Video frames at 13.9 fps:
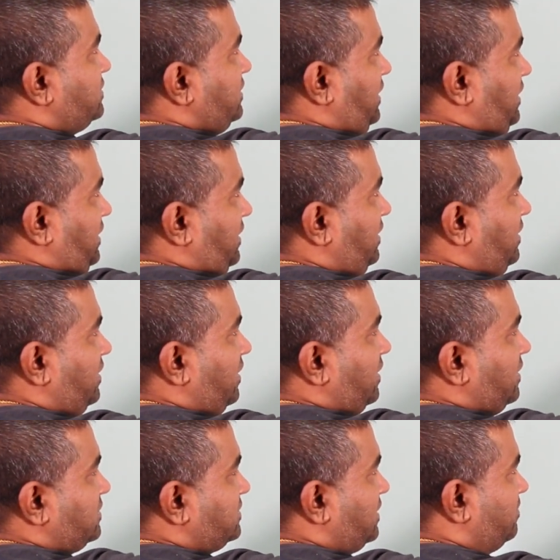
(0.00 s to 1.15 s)
see
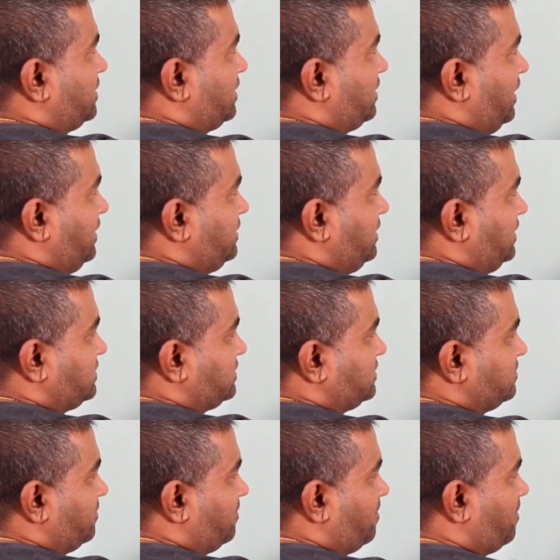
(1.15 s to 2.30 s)
something like this,